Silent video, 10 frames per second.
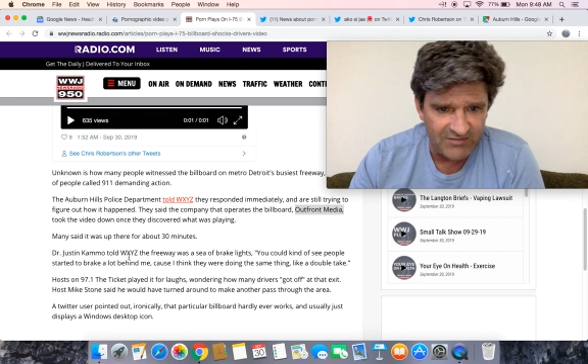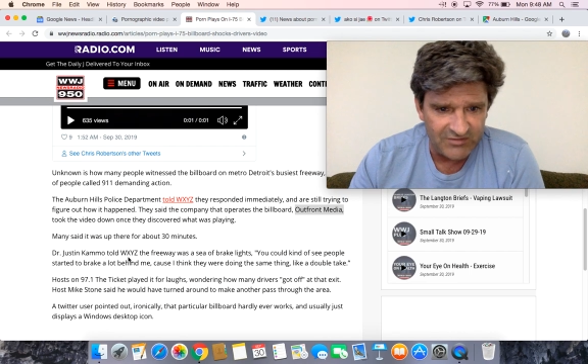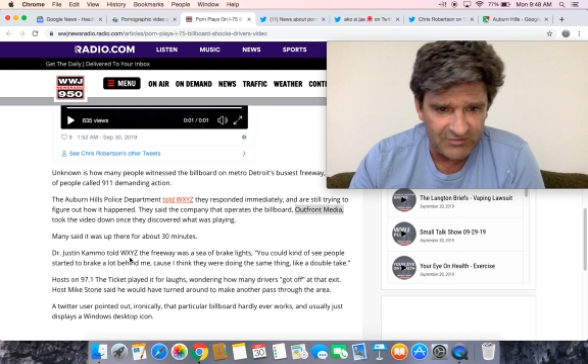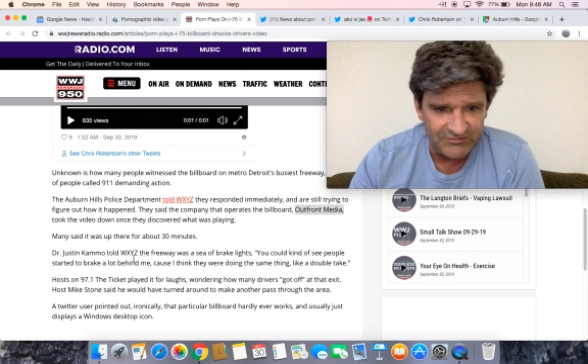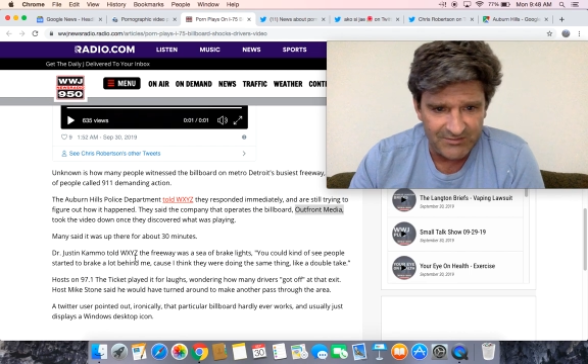
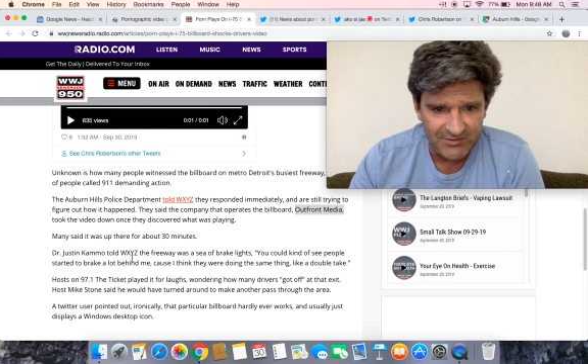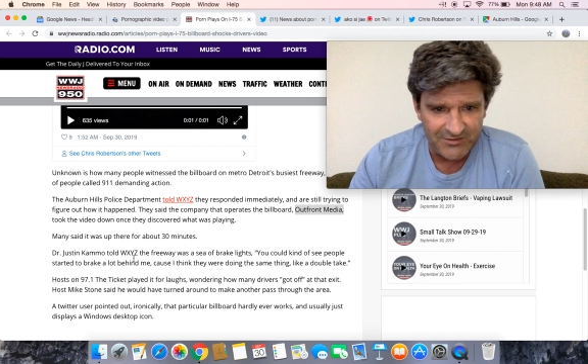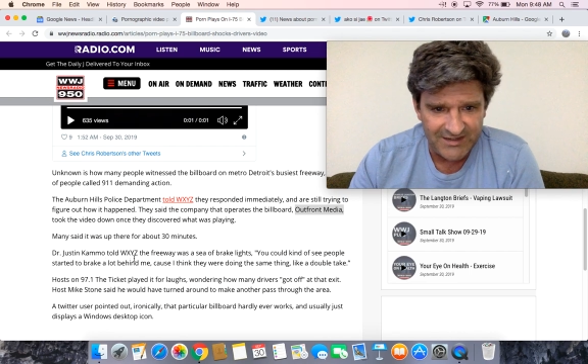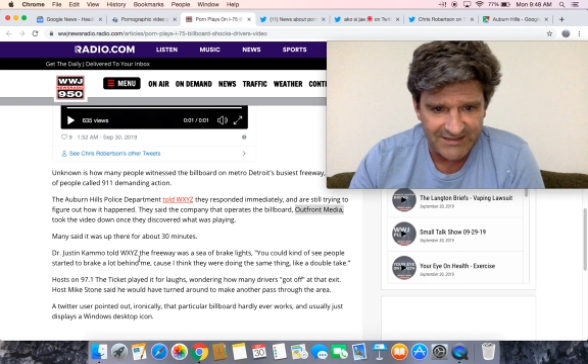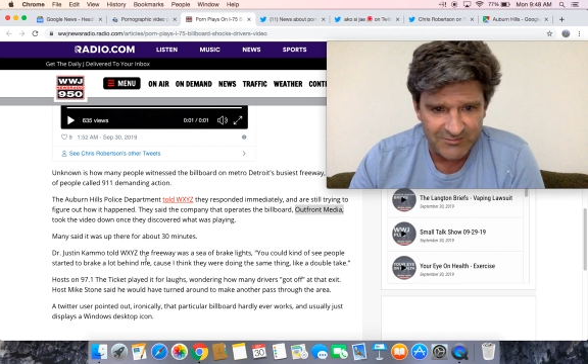told
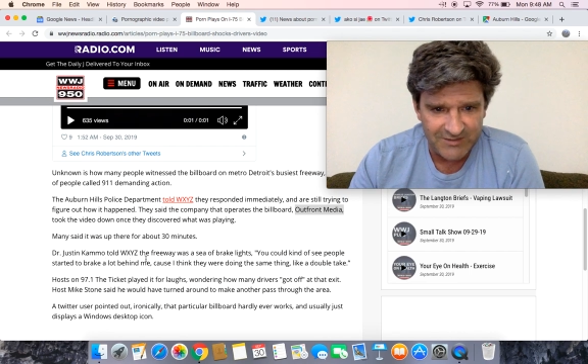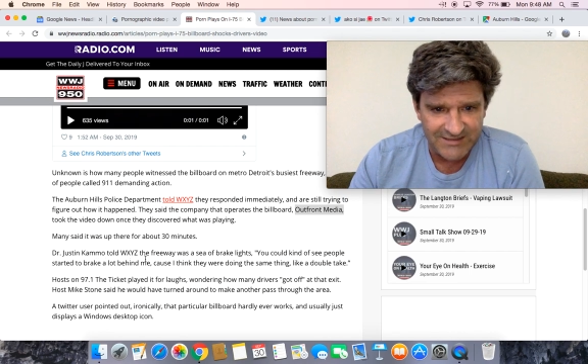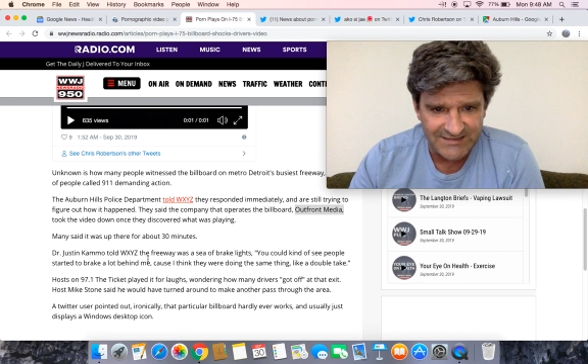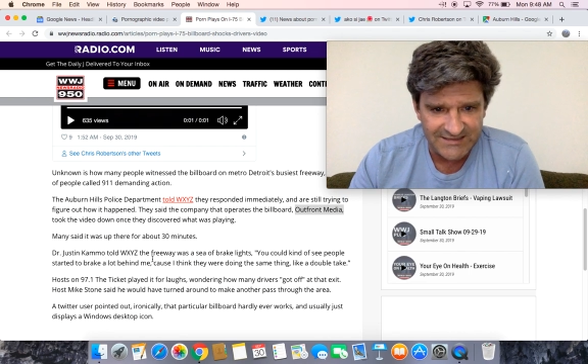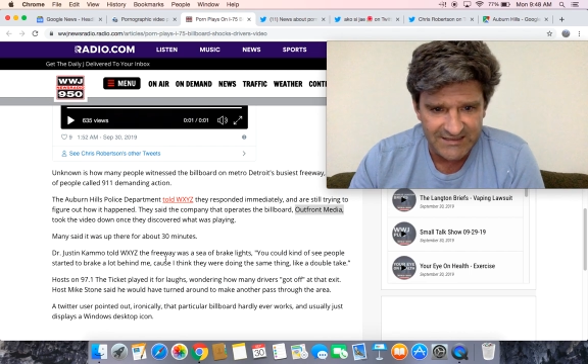
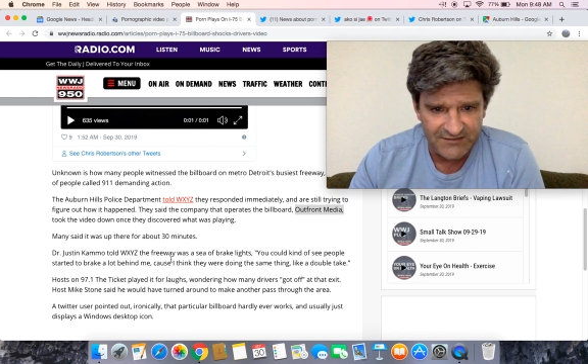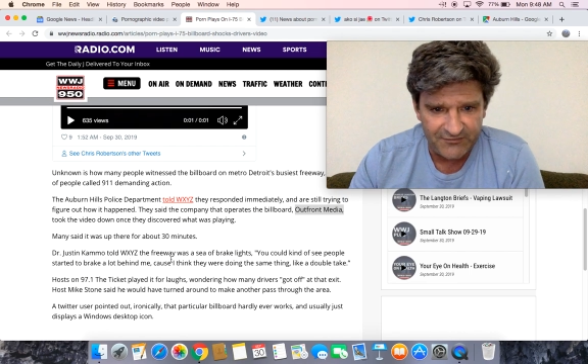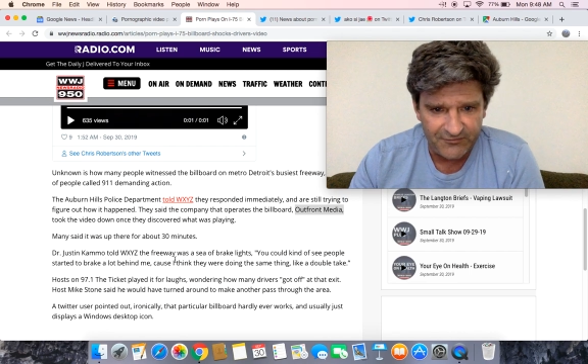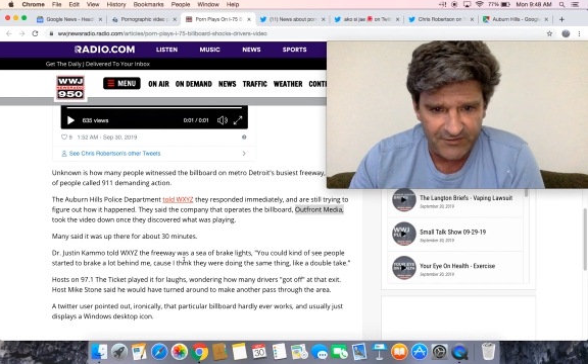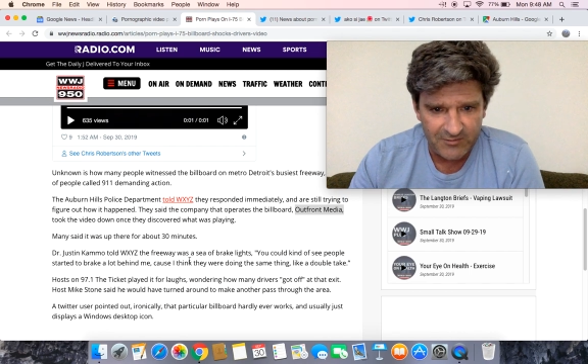WXYZ the
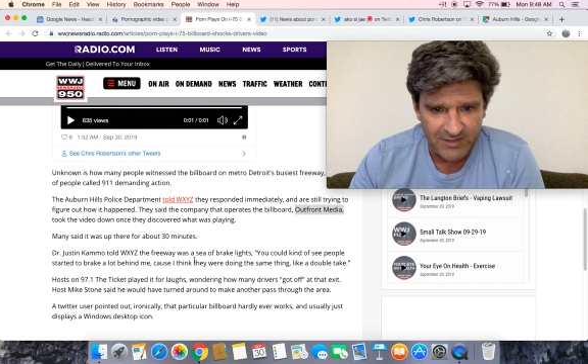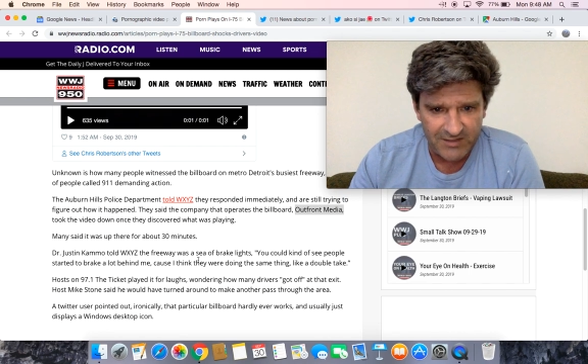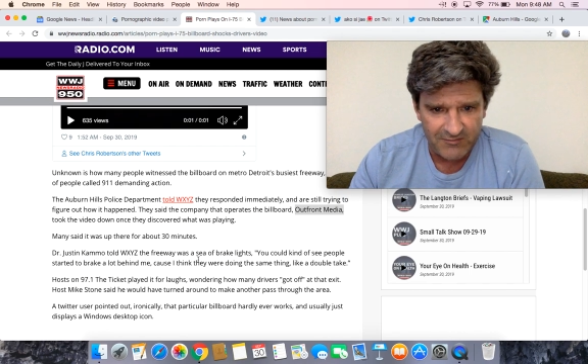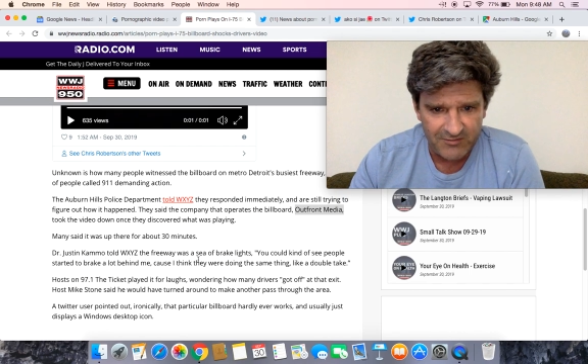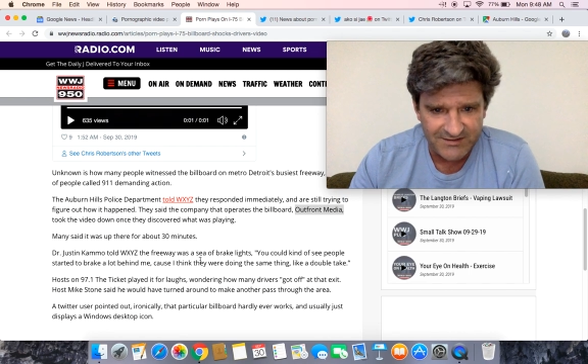
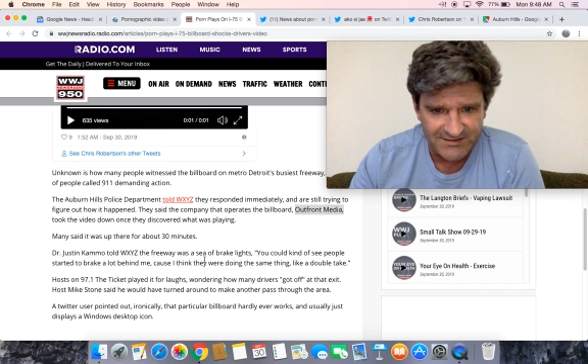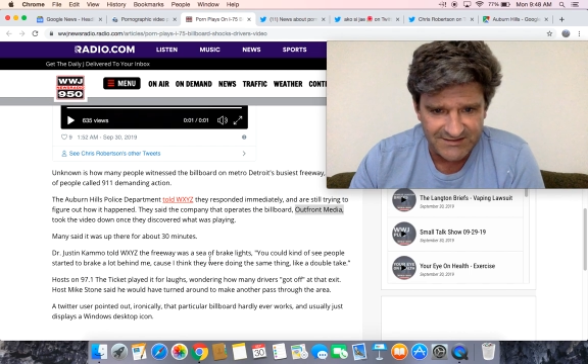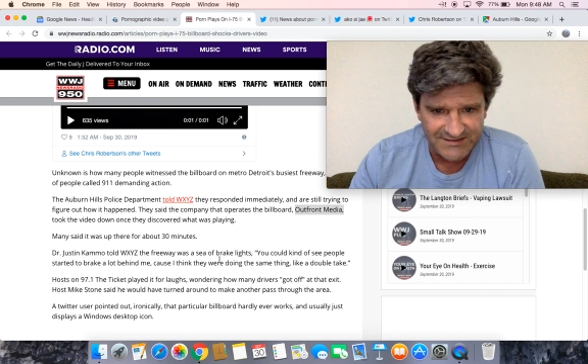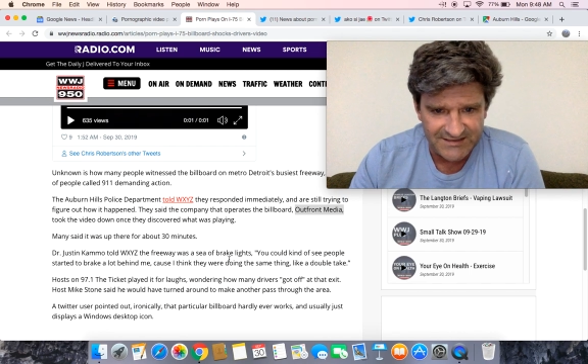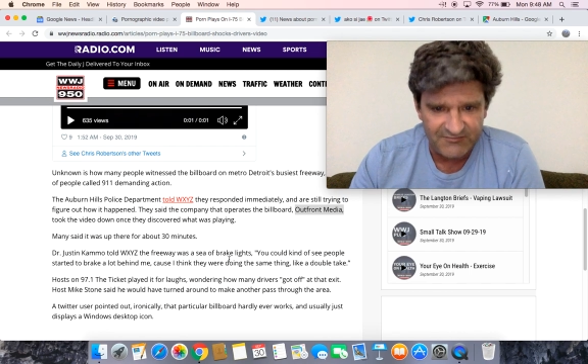freeway was a
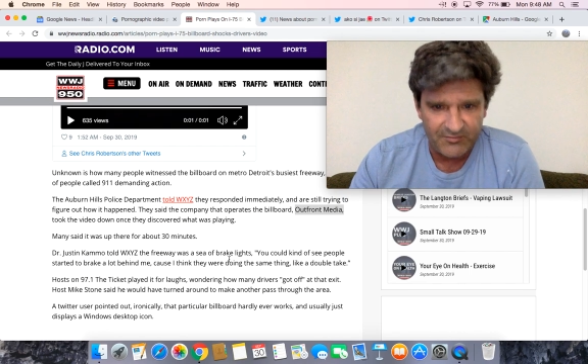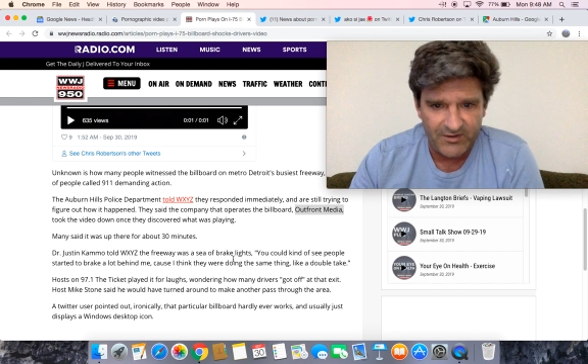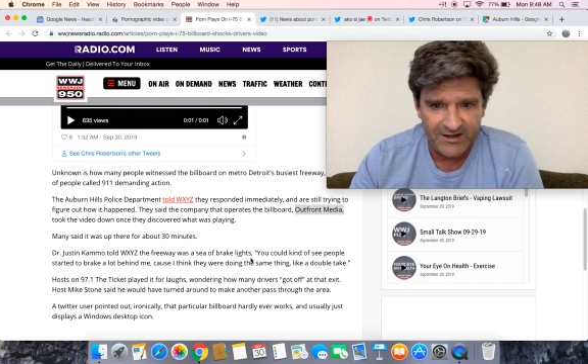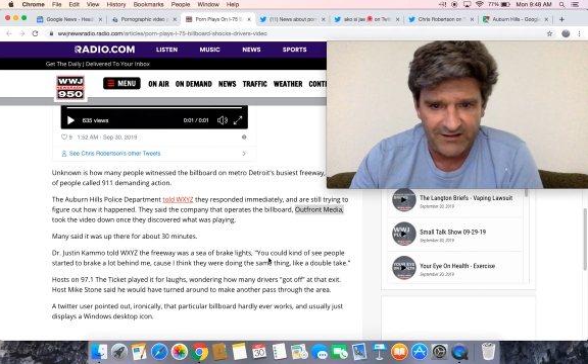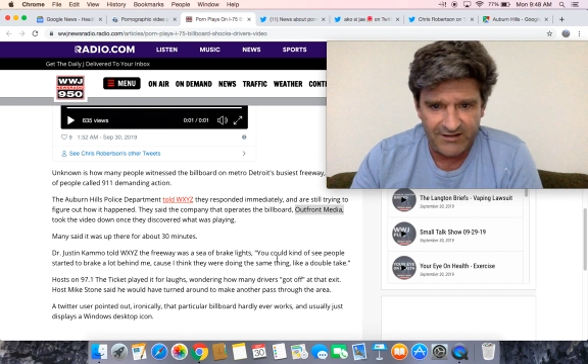sea of
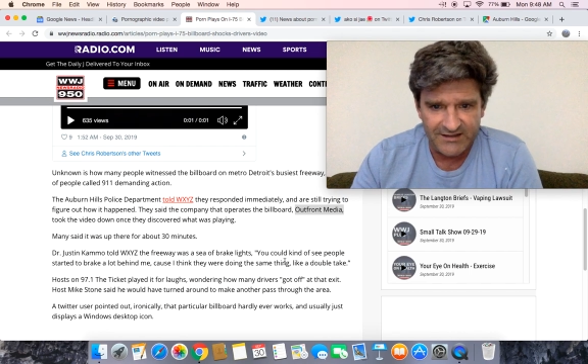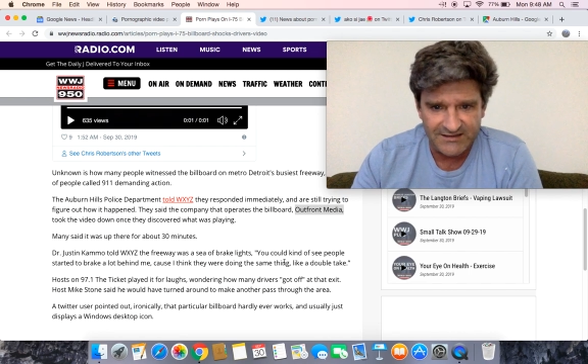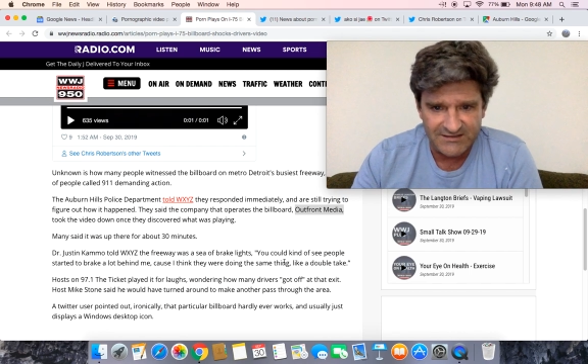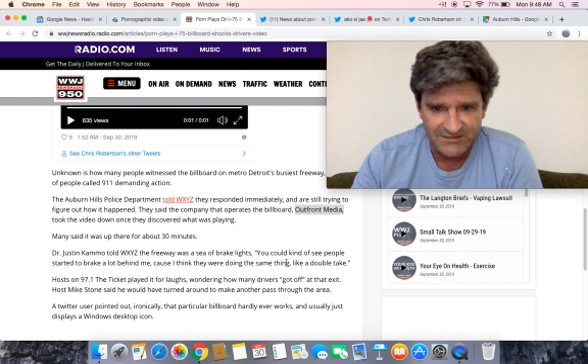brake lights.